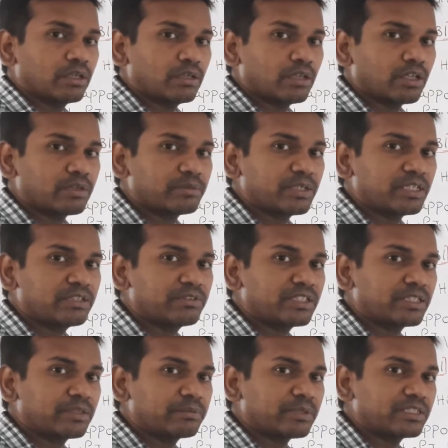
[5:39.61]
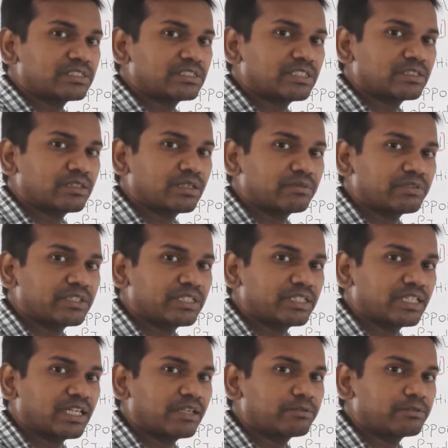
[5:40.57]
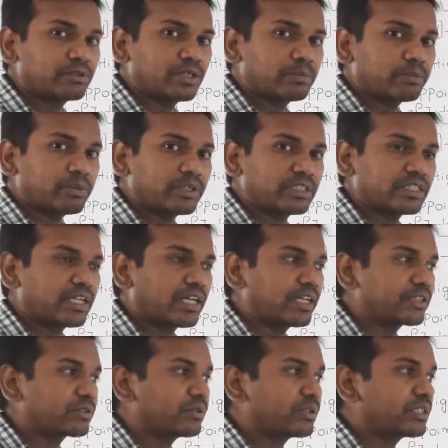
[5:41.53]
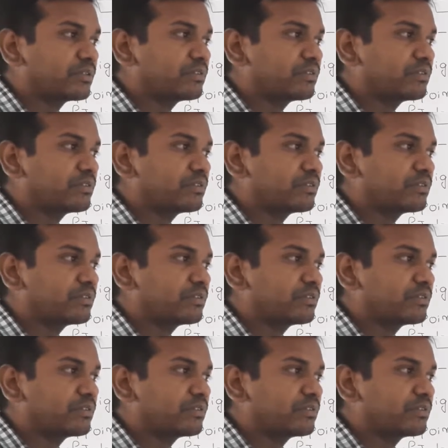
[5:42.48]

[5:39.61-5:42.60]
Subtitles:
Normally when the President of India have to appoint the High Court,